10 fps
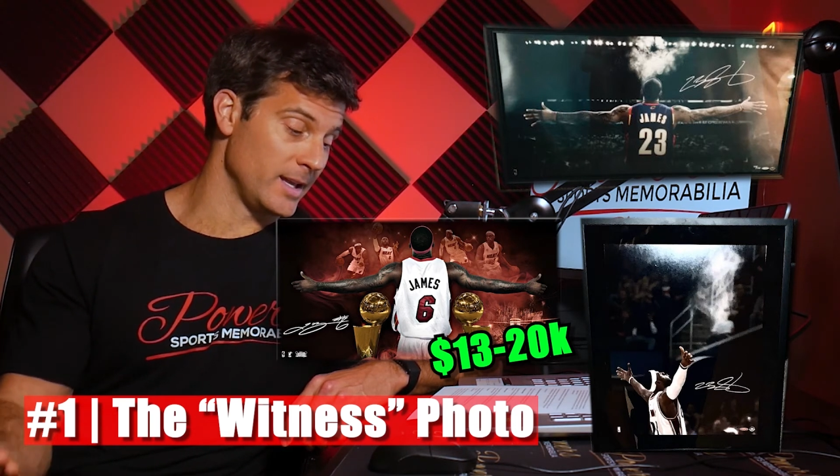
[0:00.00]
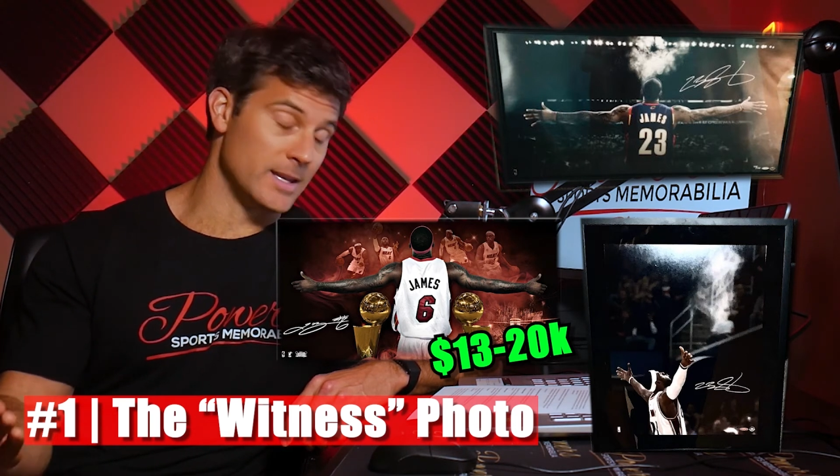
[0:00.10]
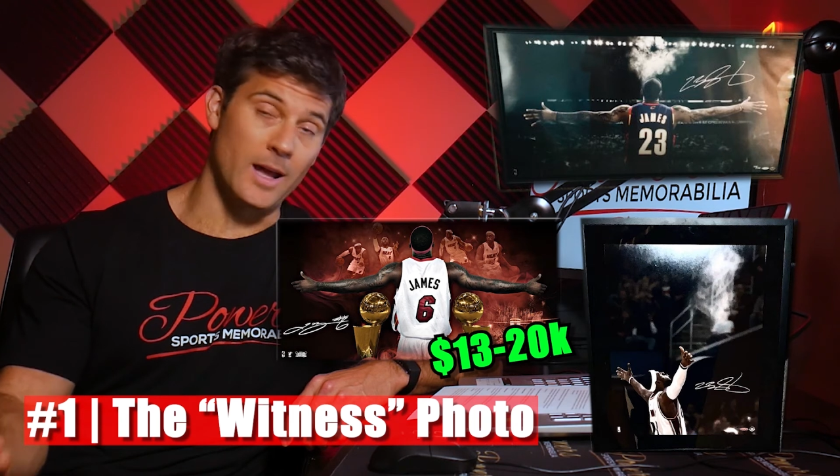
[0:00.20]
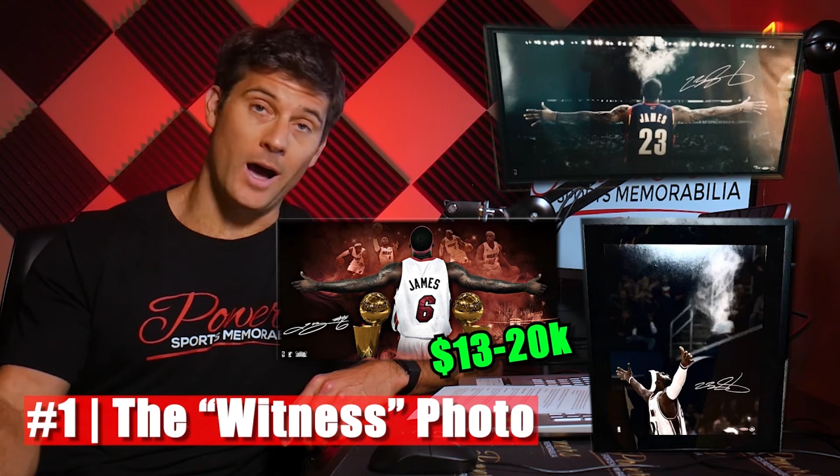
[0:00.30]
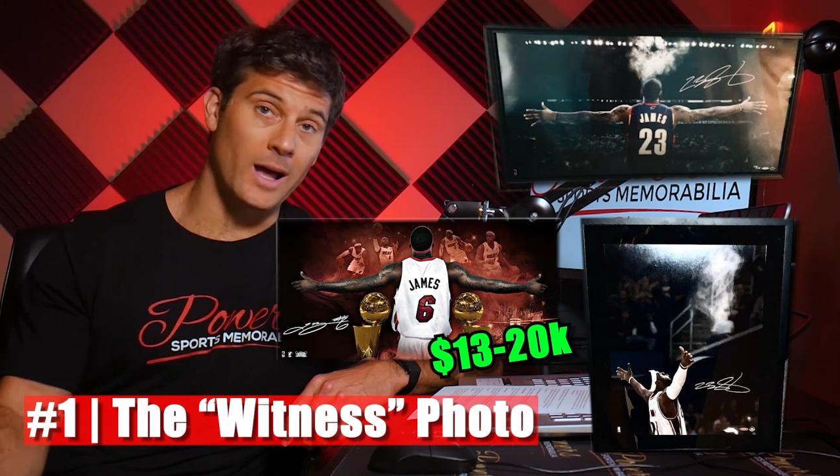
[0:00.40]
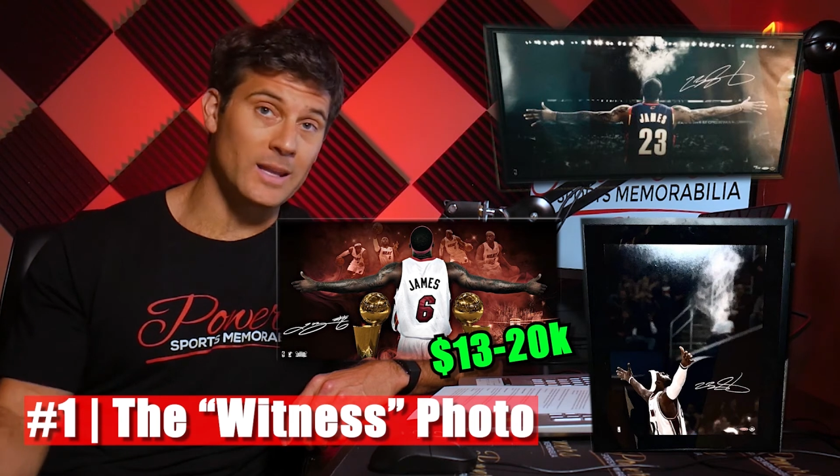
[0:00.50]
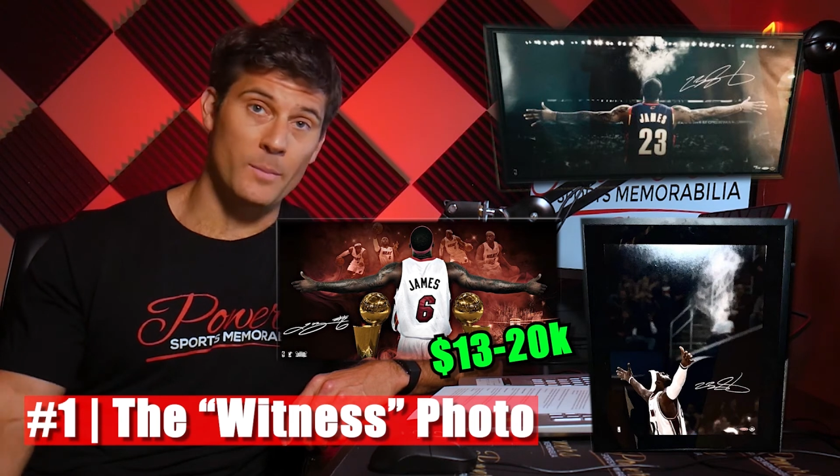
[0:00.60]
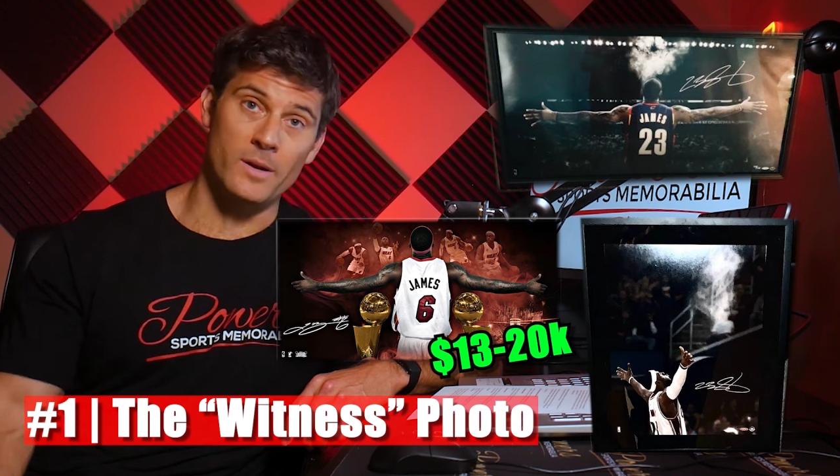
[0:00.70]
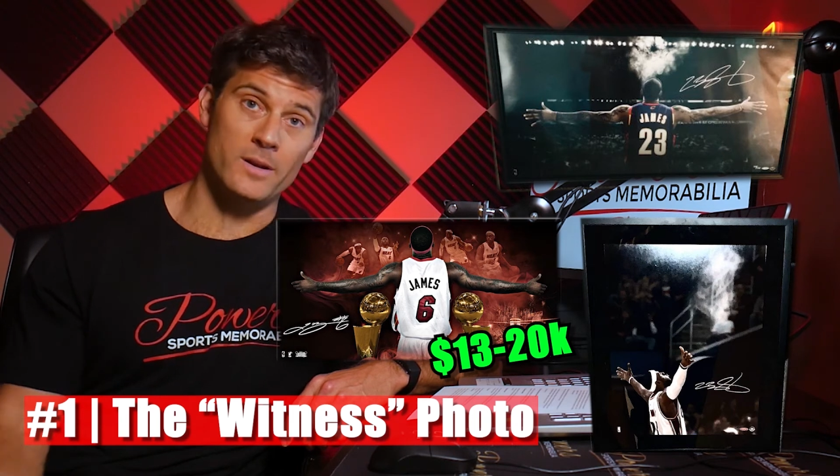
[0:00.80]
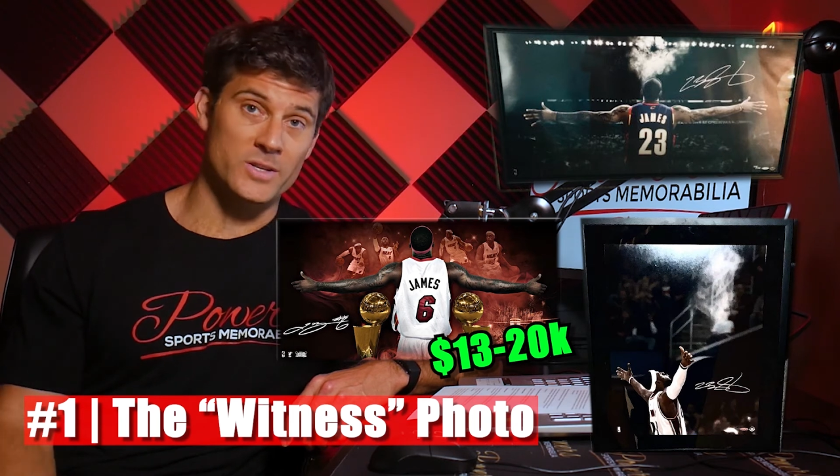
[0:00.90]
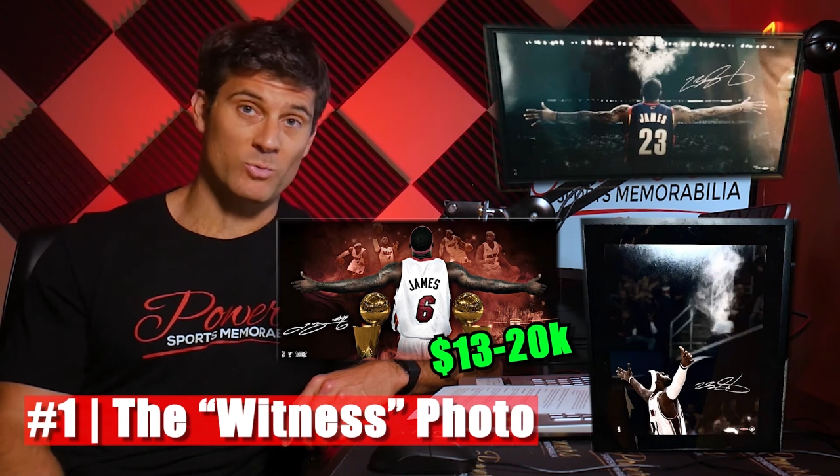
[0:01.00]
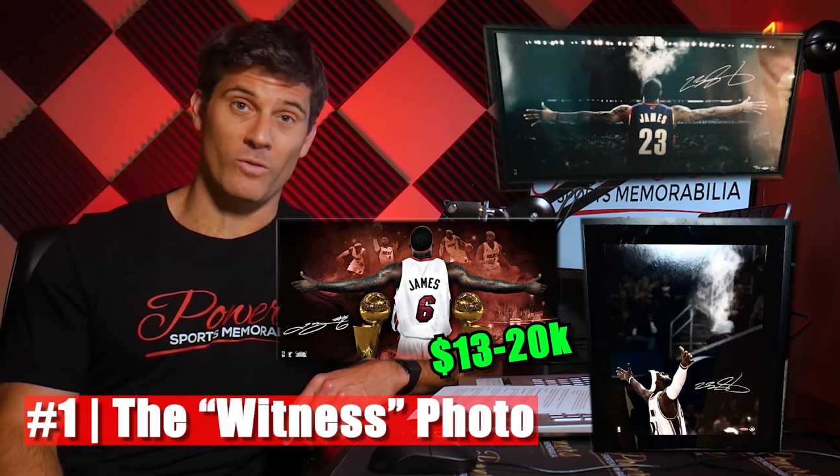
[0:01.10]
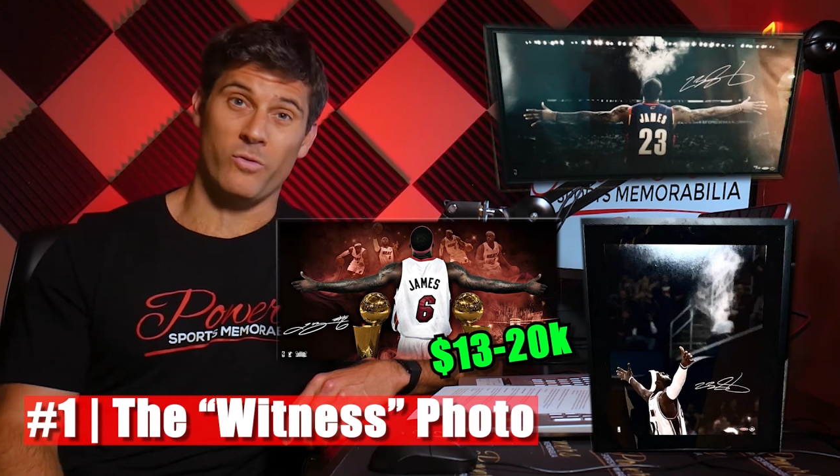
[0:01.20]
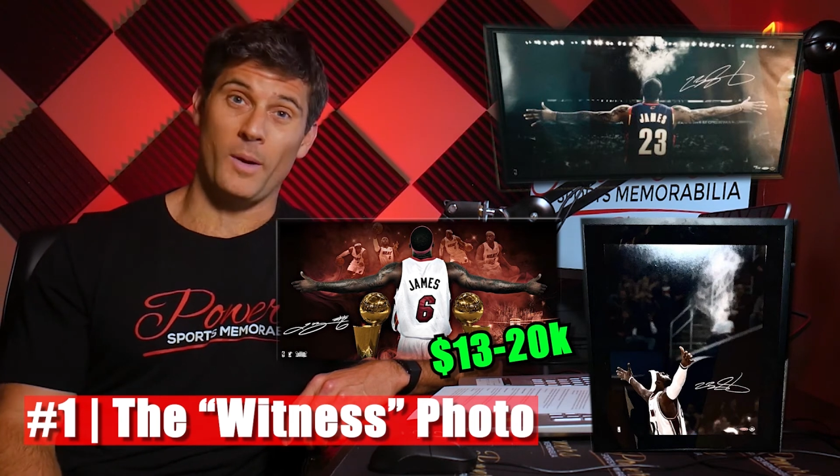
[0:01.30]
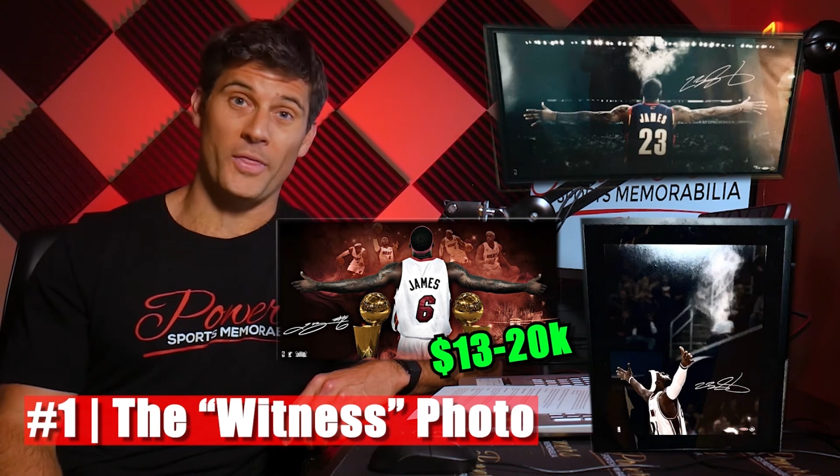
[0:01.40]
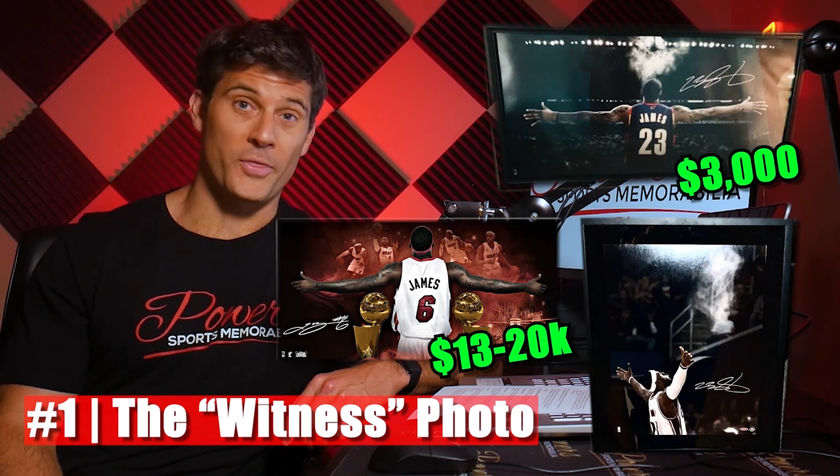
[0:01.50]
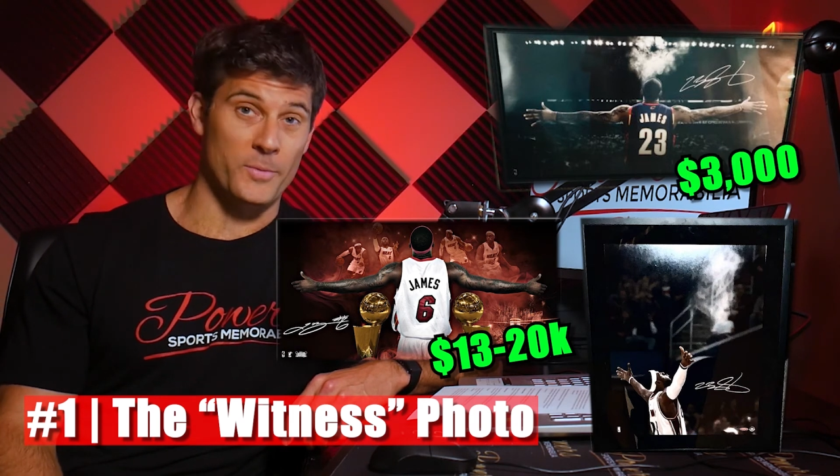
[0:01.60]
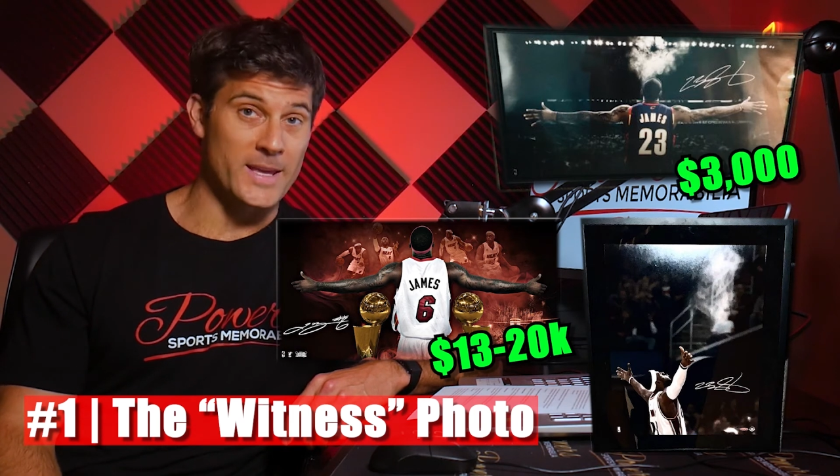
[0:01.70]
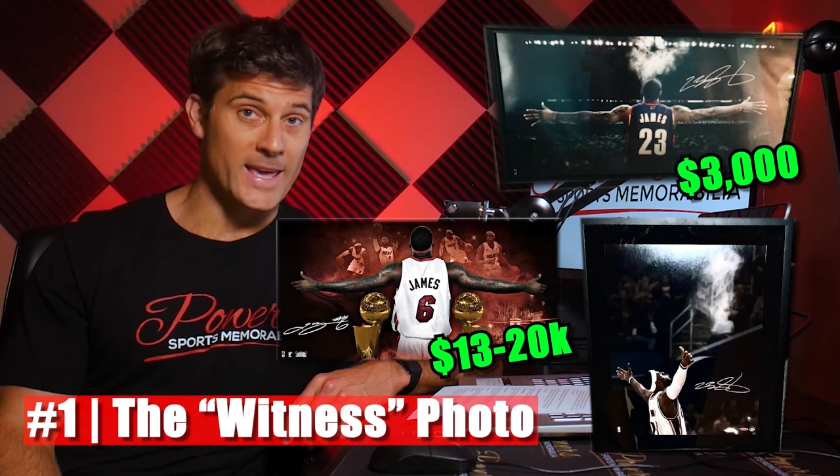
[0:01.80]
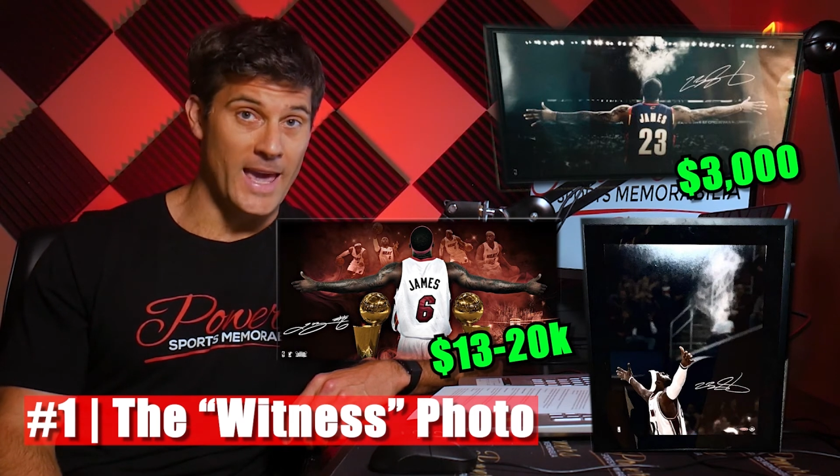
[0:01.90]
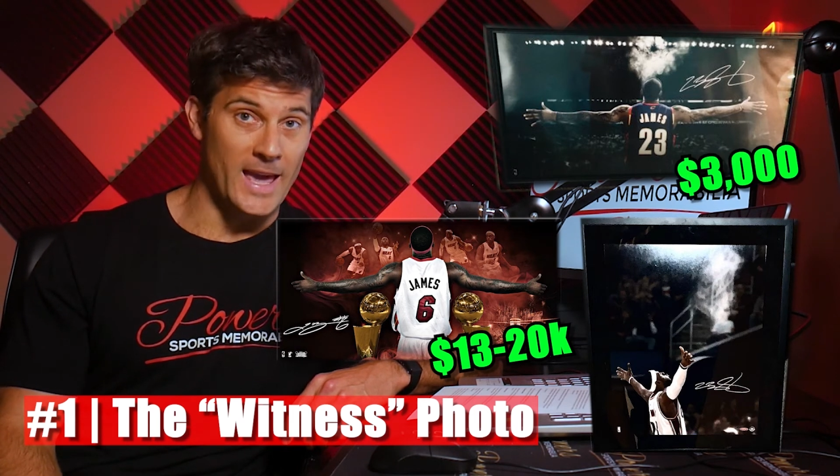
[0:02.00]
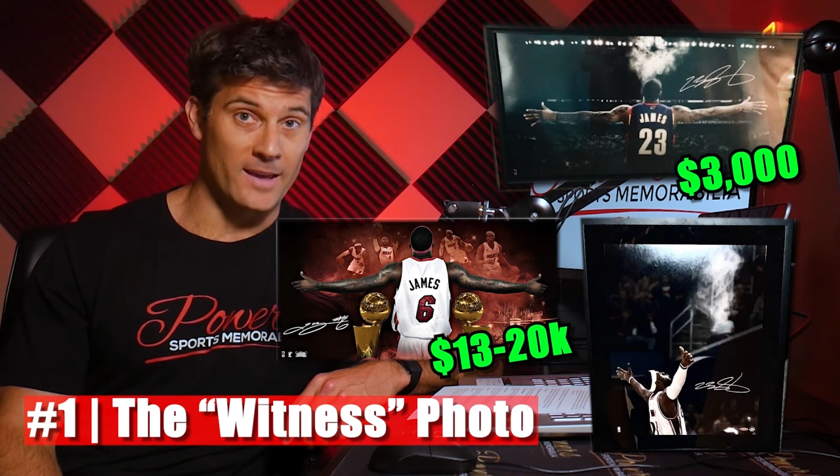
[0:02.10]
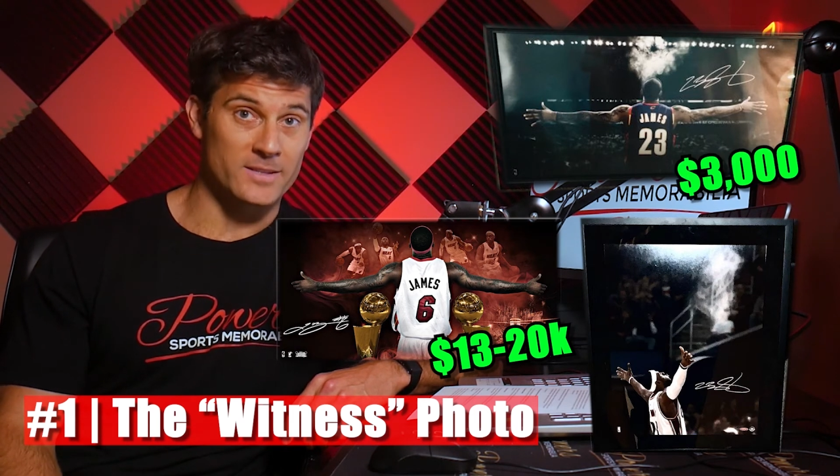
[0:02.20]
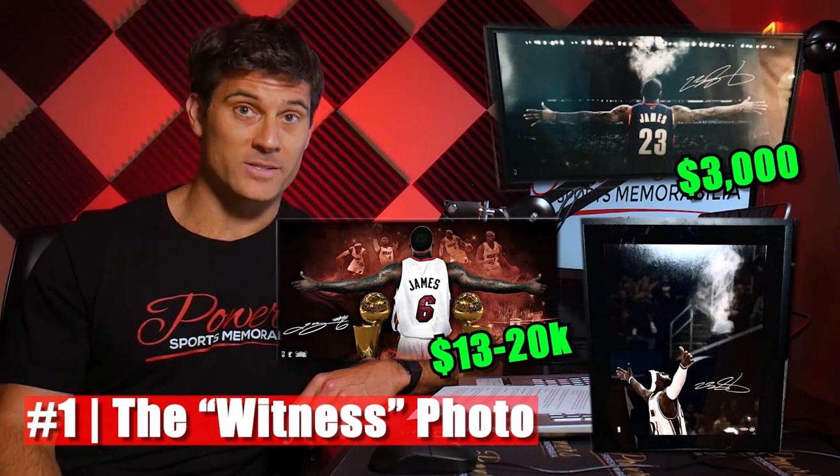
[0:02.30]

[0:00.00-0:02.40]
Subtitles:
a non-limited edition one for about $3K.